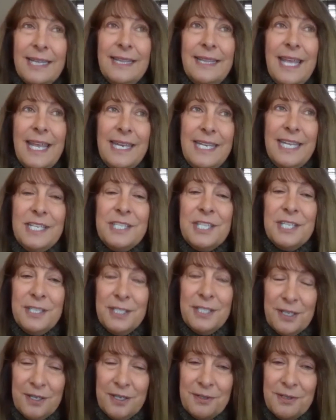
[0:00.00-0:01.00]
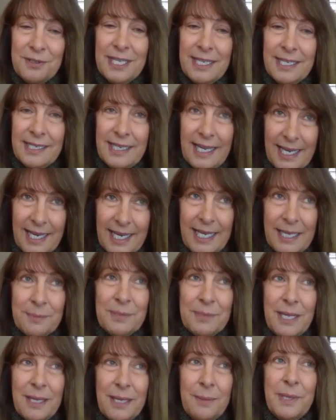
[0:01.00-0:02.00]
They need to know that I
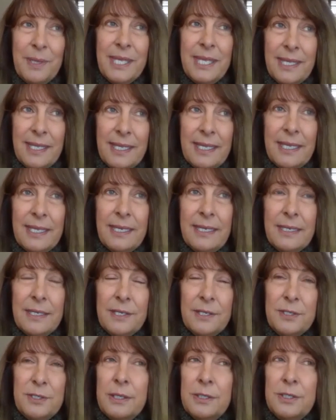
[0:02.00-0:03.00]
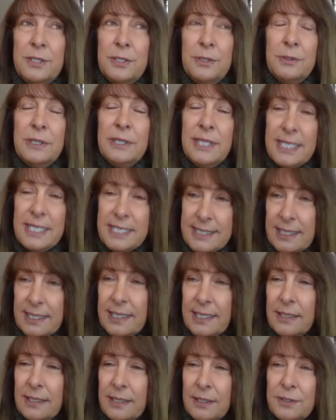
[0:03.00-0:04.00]
am coming in to
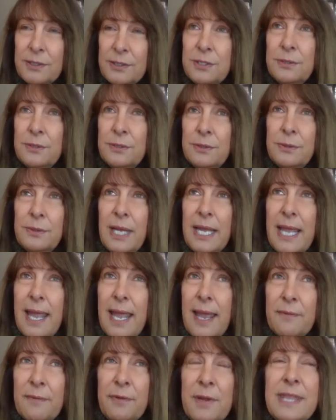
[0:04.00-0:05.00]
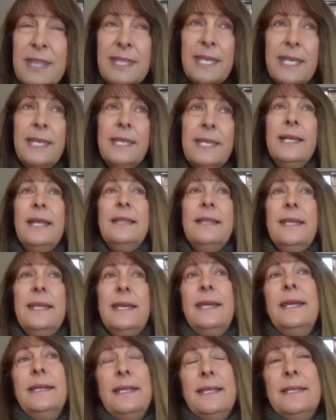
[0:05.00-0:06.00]
listen to everything
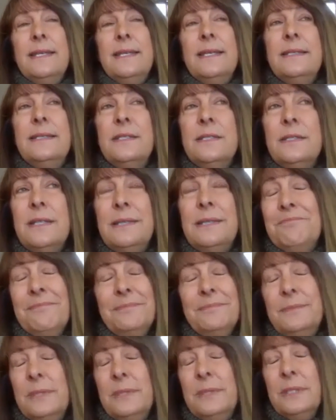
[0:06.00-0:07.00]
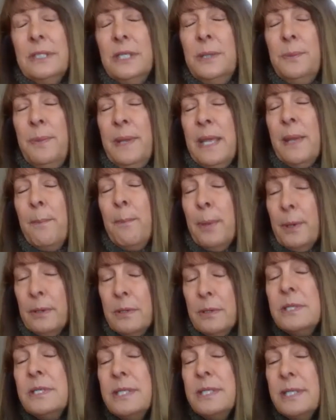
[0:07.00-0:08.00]
that could be a
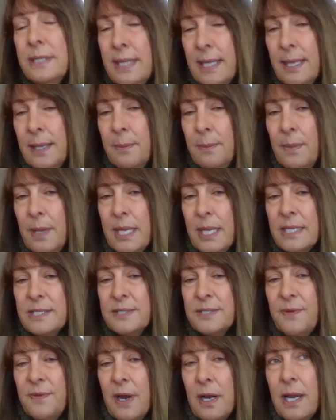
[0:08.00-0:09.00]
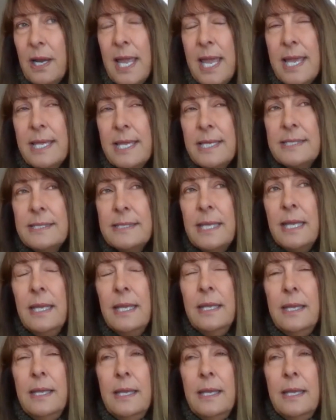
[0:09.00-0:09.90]
burden to them as far as